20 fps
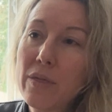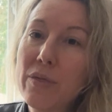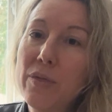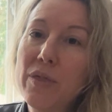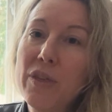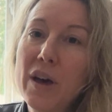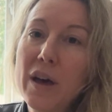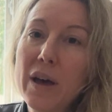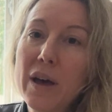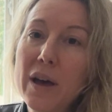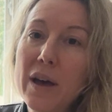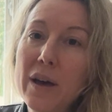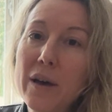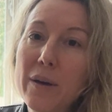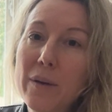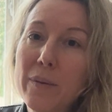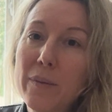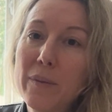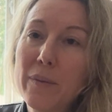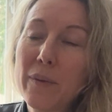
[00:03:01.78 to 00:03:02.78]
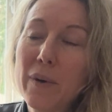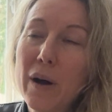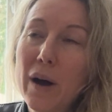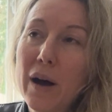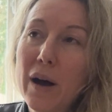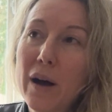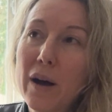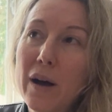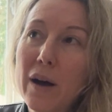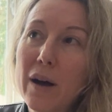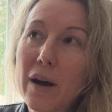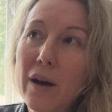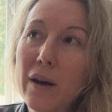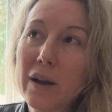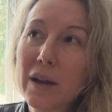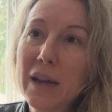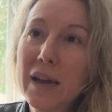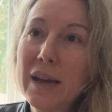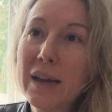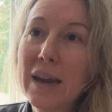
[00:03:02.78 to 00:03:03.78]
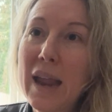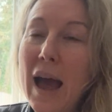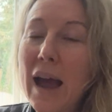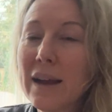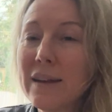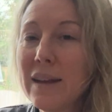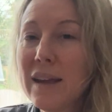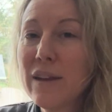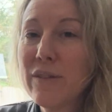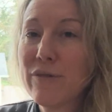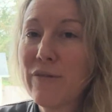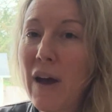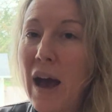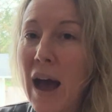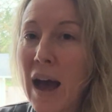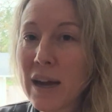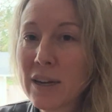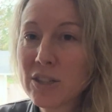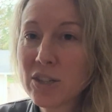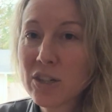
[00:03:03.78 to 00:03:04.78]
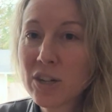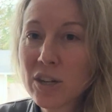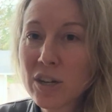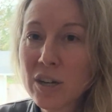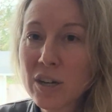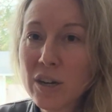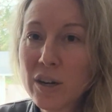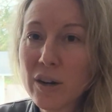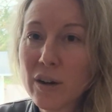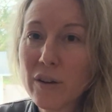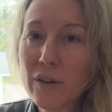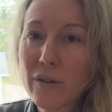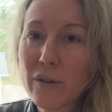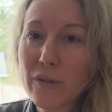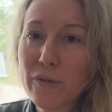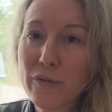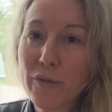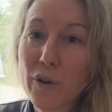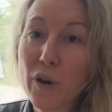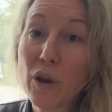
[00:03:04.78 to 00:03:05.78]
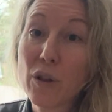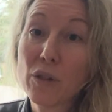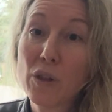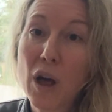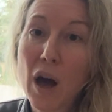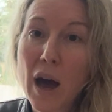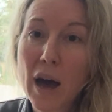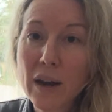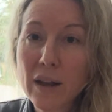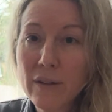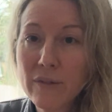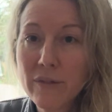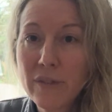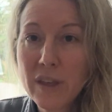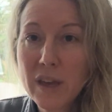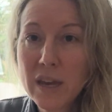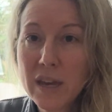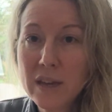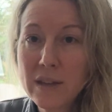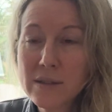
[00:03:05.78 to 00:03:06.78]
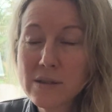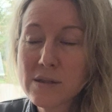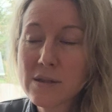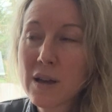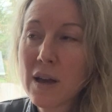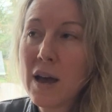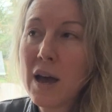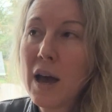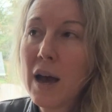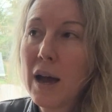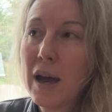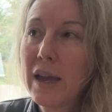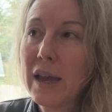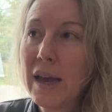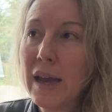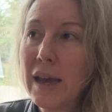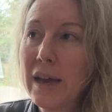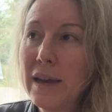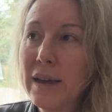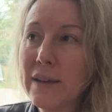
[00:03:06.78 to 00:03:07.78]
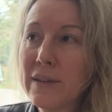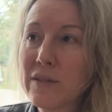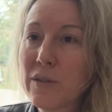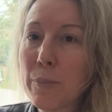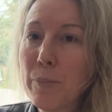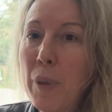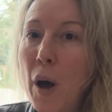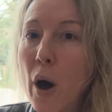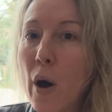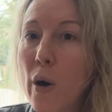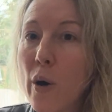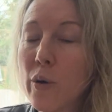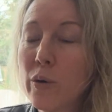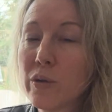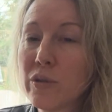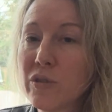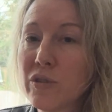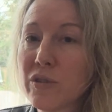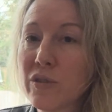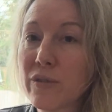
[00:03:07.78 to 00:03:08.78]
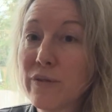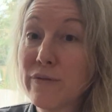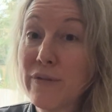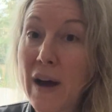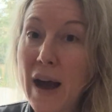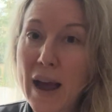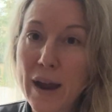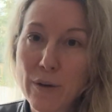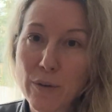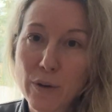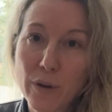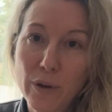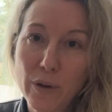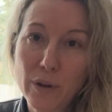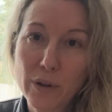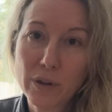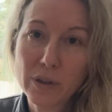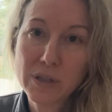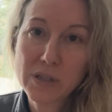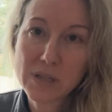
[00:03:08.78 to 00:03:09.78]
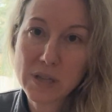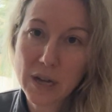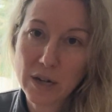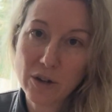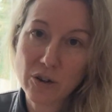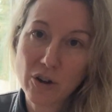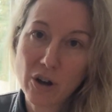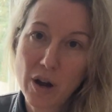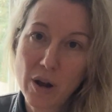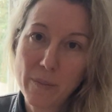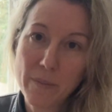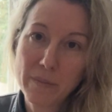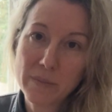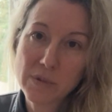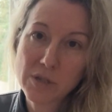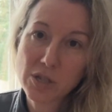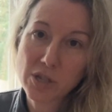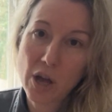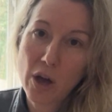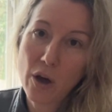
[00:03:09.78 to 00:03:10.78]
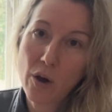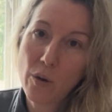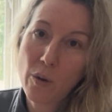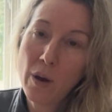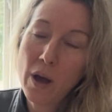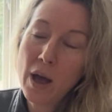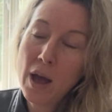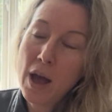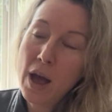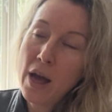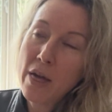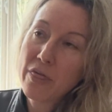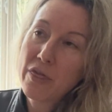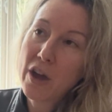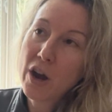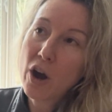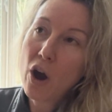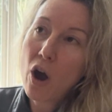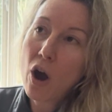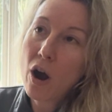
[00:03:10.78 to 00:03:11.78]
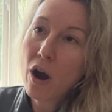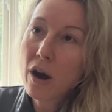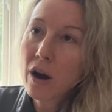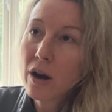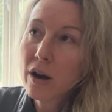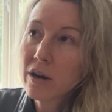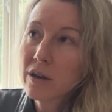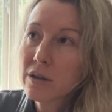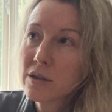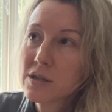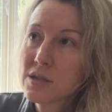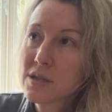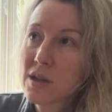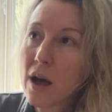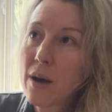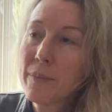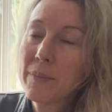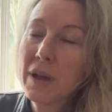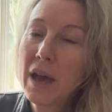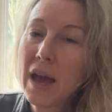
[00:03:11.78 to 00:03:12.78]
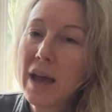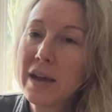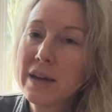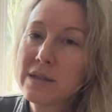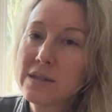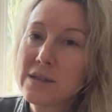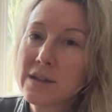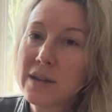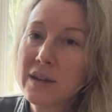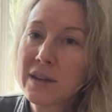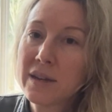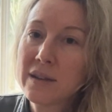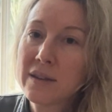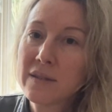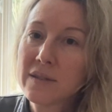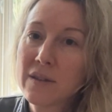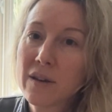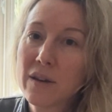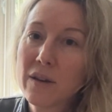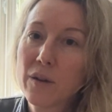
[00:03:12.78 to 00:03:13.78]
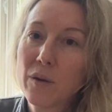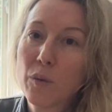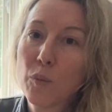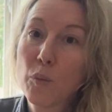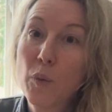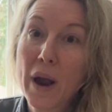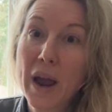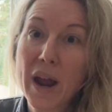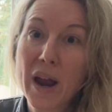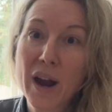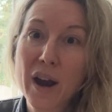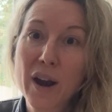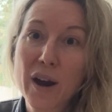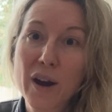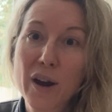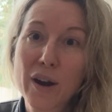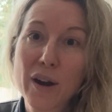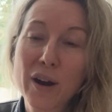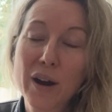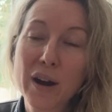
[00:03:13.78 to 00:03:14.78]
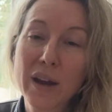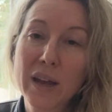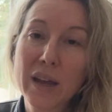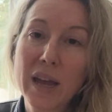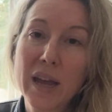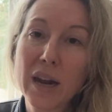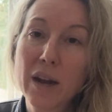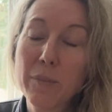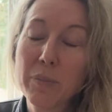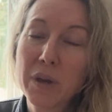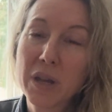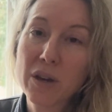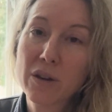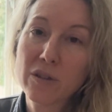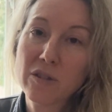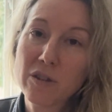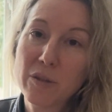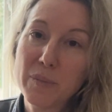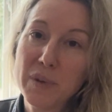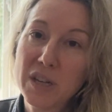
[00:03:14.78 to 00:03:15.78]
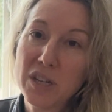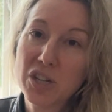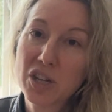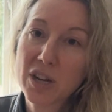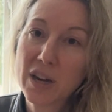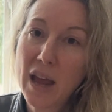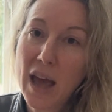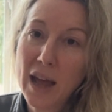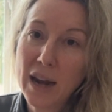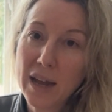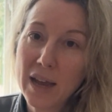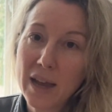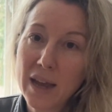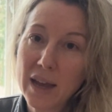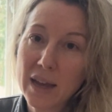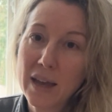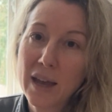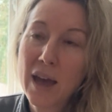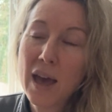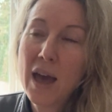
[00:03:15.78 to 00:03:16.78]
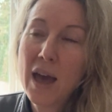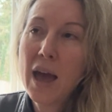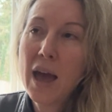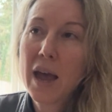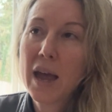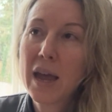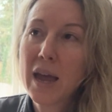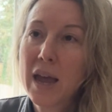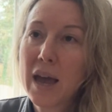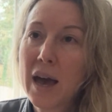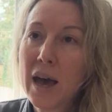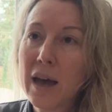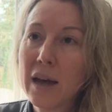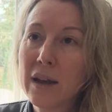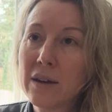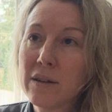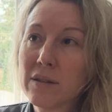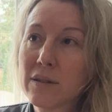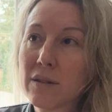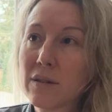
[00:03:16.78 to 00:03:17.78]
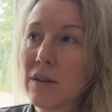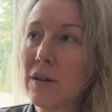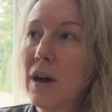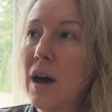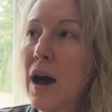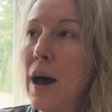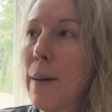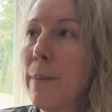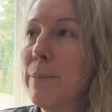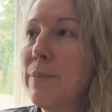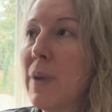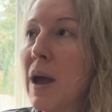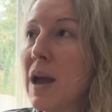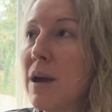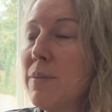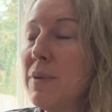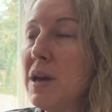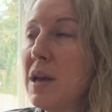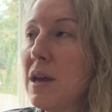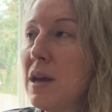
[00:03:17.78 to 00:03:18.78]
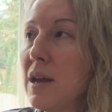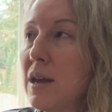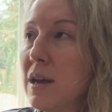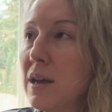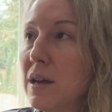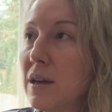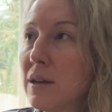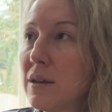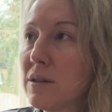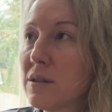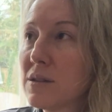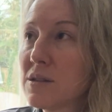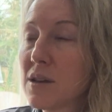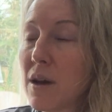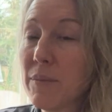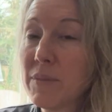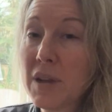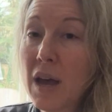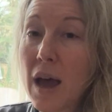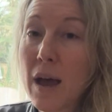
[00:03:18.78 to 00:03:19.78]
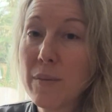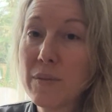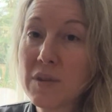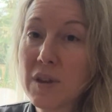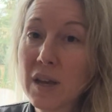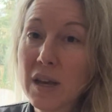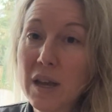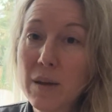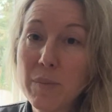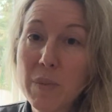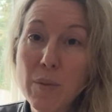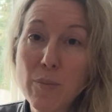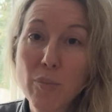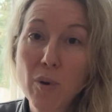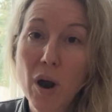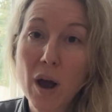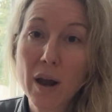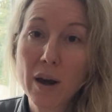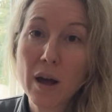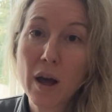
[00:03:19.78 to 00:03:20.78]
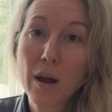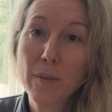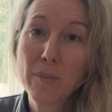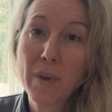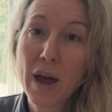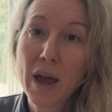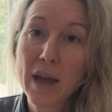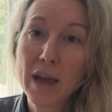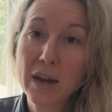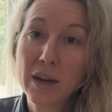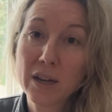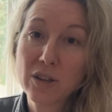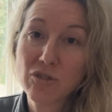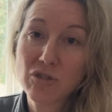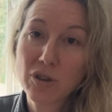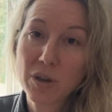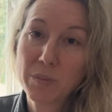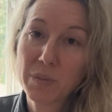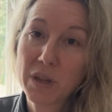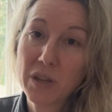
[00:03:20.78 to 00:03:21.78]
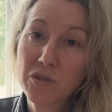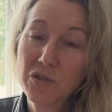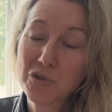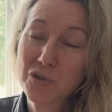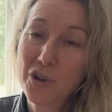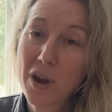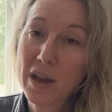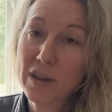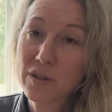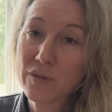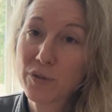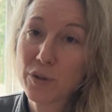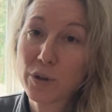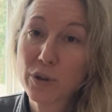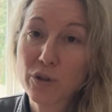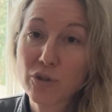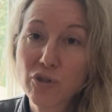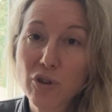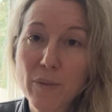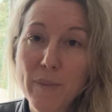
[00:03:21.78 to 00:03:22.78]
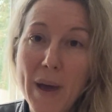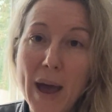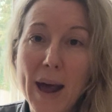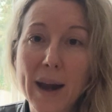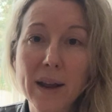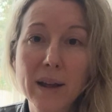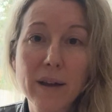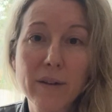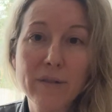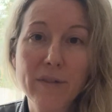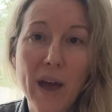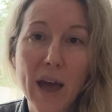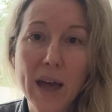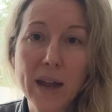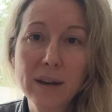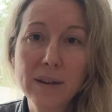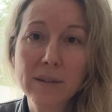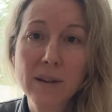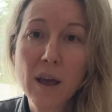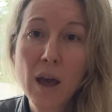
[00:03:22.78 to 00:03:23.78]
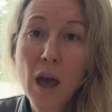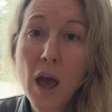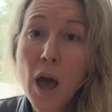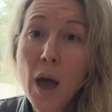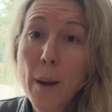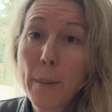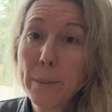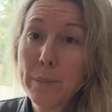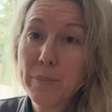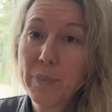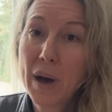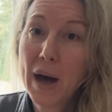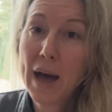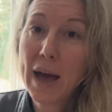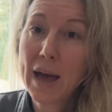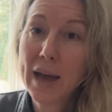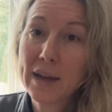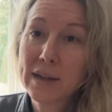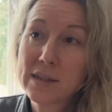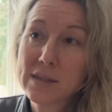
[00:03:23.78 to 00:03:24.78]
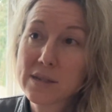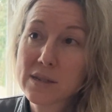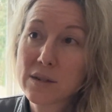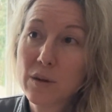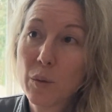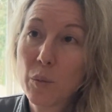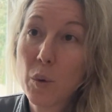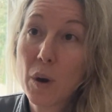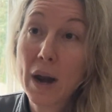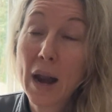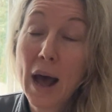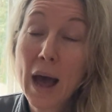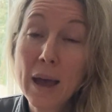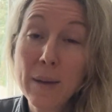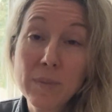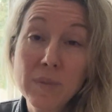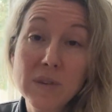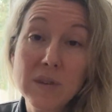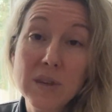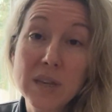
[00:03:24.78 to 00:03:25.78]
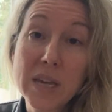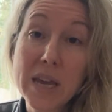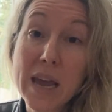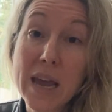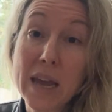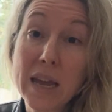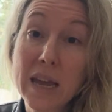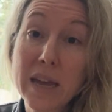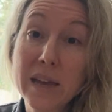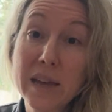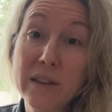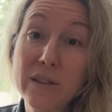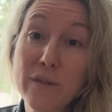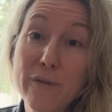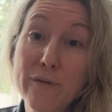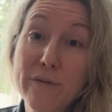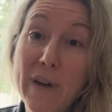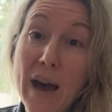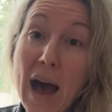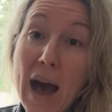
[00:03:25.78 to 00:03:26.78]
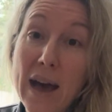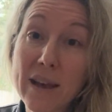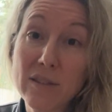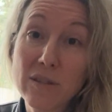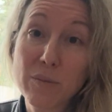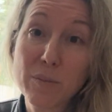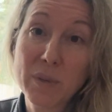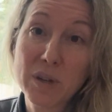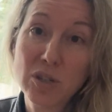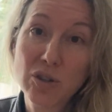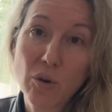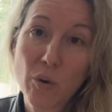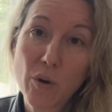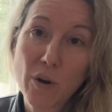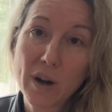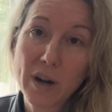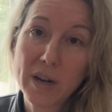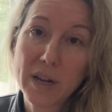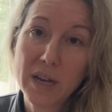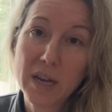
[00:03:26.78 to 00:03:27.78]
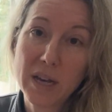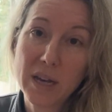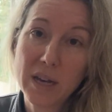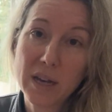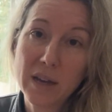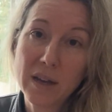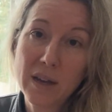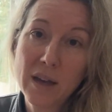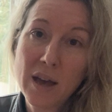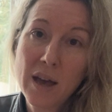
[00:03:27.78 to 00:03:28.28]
the connecting factor for a lot of these is post-viral syndrome. So there are some cases where it appears to be genetic, and maybe sometimes it can be brought on by an extremely stressful or traumatic event. But what I'm seeing is vast majority